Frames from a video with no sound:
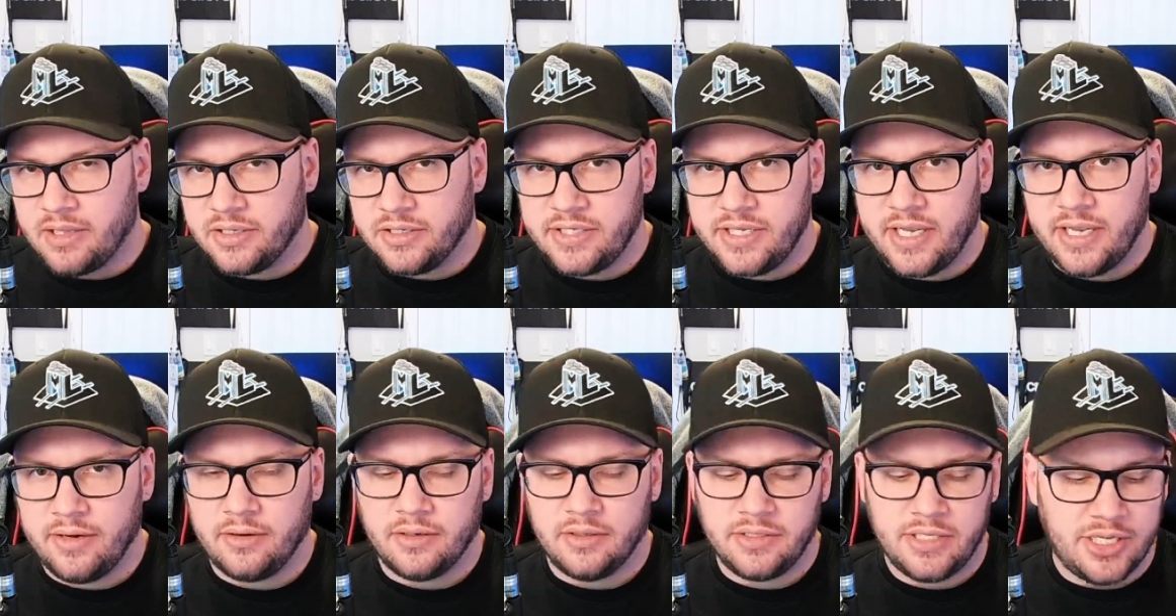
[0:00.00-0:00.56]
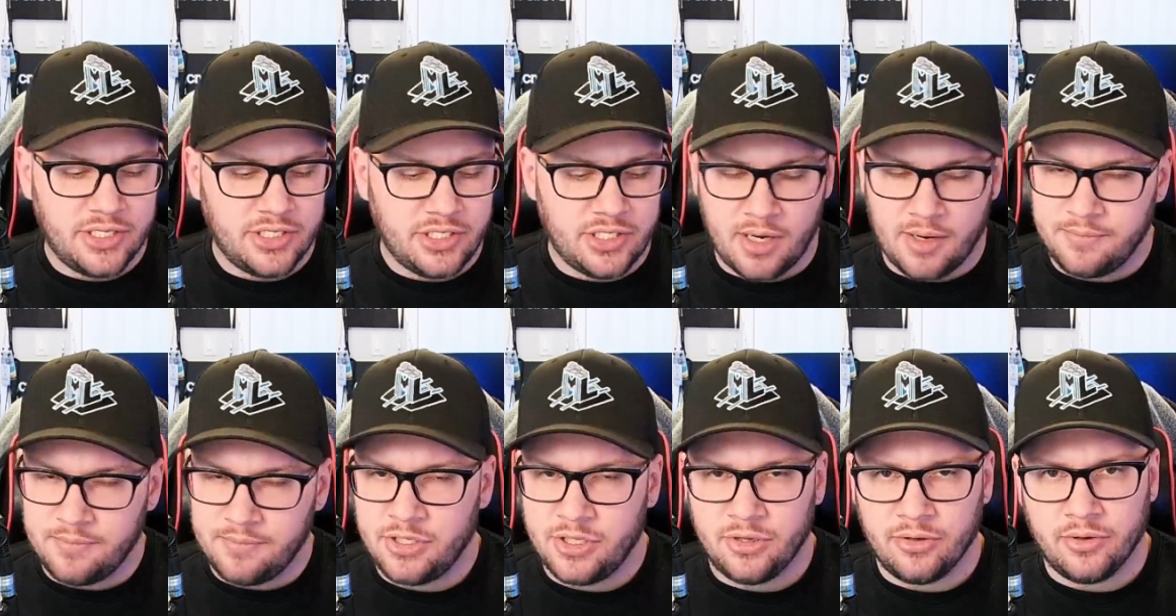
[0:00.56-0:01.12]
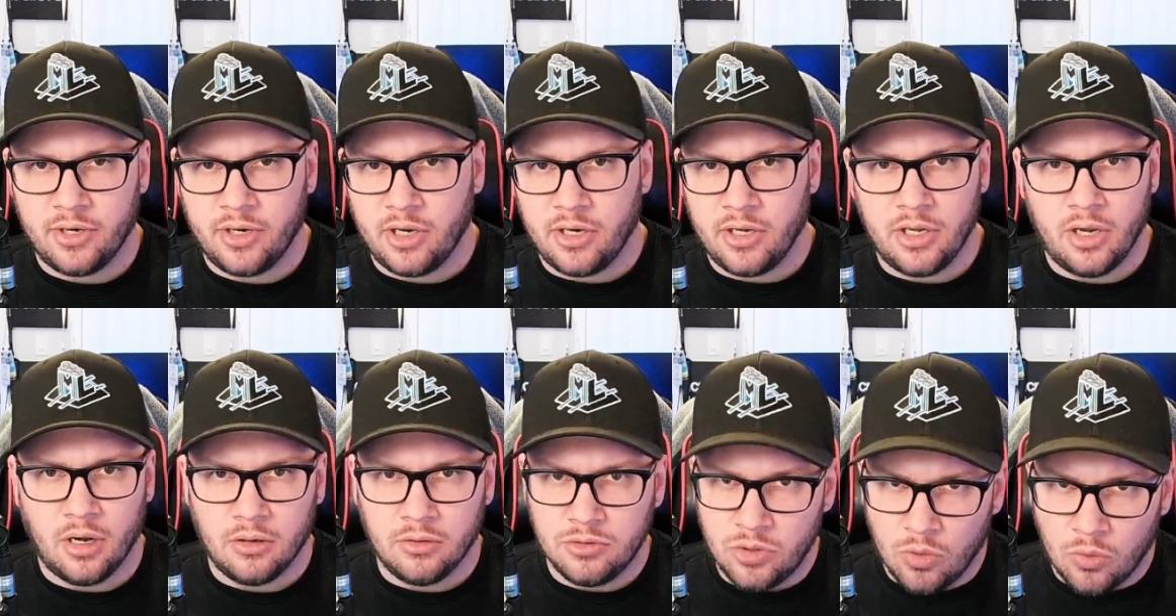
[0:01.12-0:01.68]
containerization. I'm still going
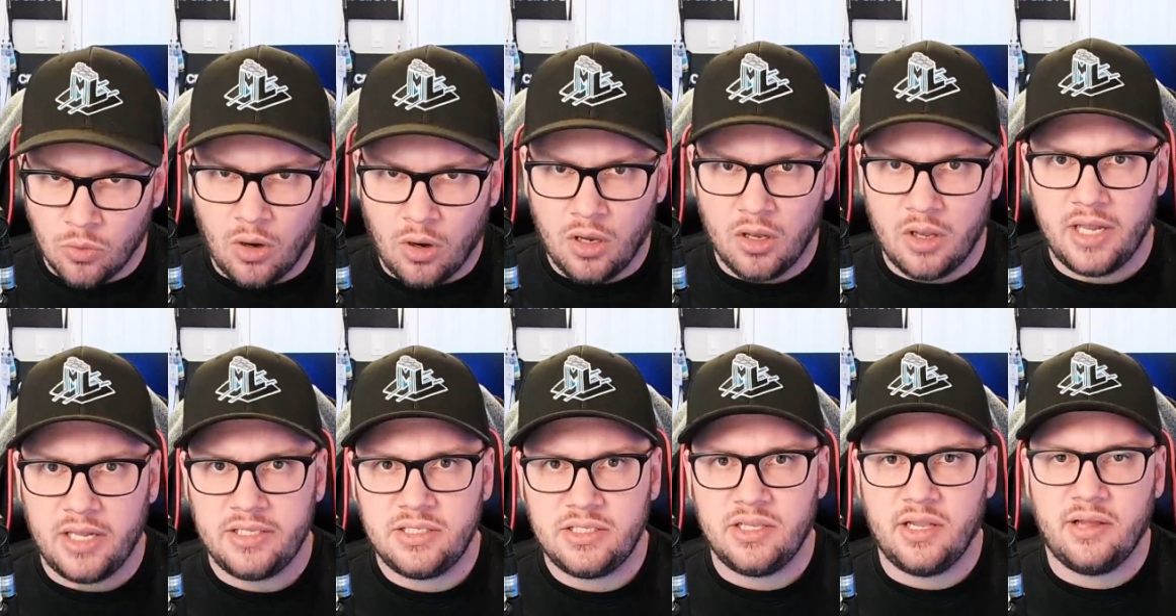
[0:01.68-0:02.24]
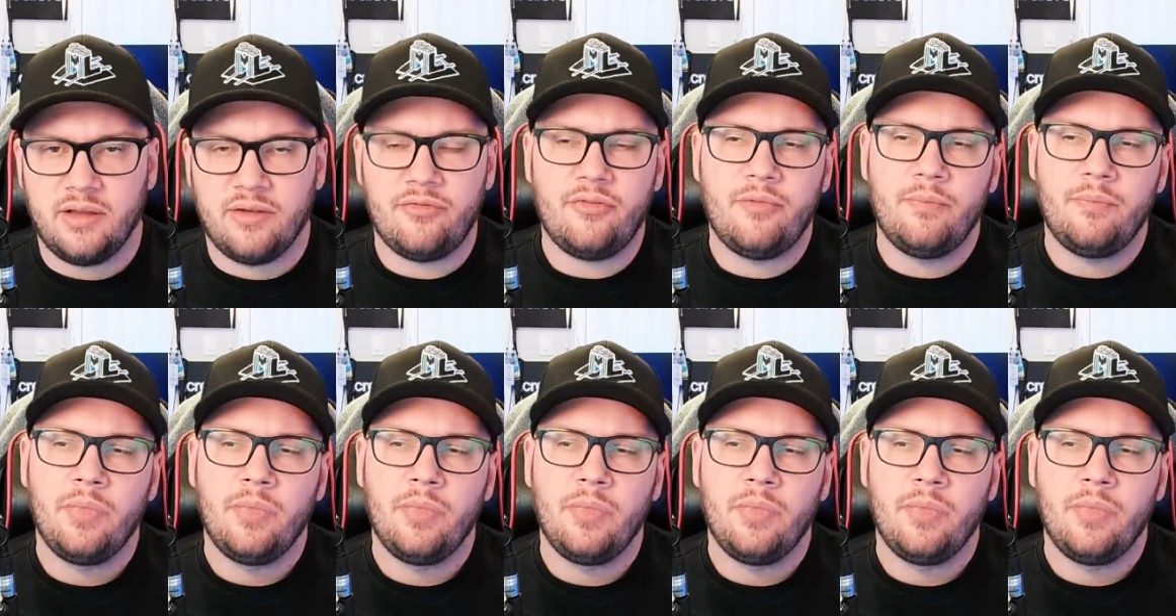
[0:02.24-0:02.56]
to, do all that stuff.